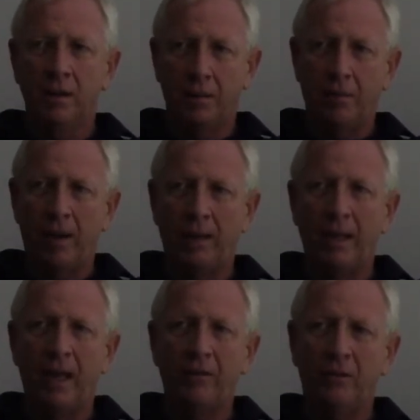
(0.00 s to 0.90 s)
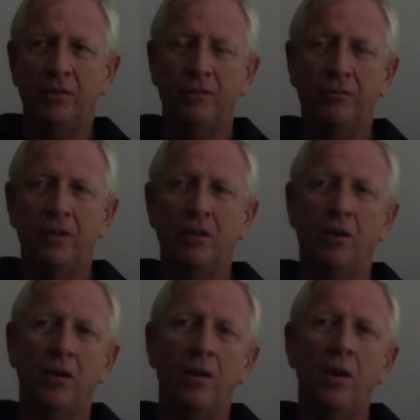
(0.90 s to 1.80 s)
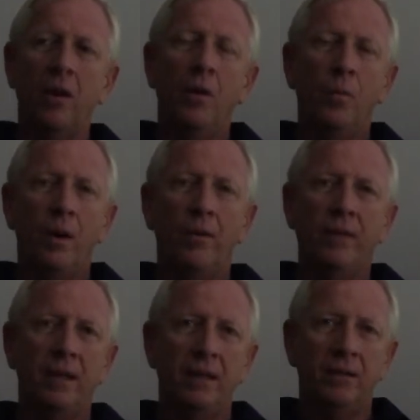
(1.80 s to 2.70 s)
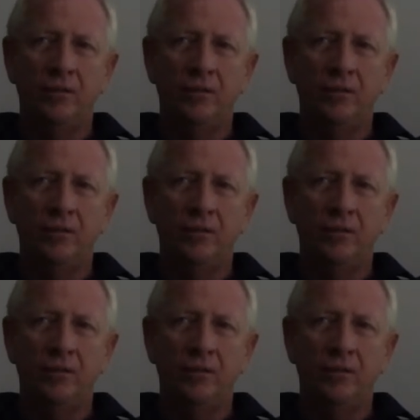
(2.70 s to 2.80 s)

come around the house into the front yard where the